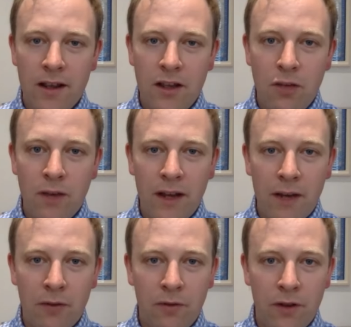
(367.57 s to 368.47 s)
you might
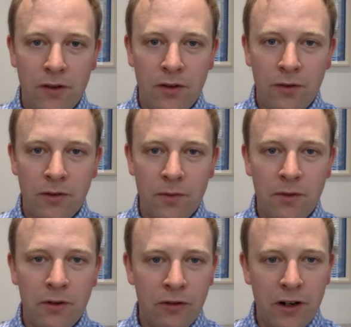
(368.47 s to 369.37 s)
get referred to a
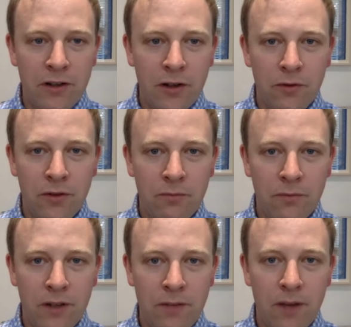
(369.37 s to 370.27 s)
respiratory consultant,
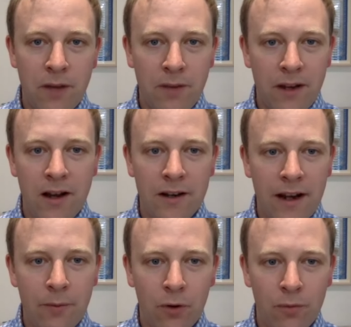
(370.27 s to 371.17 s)
but it might be a
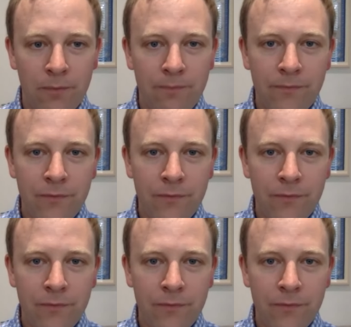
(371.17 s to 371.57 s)
cardiac problem.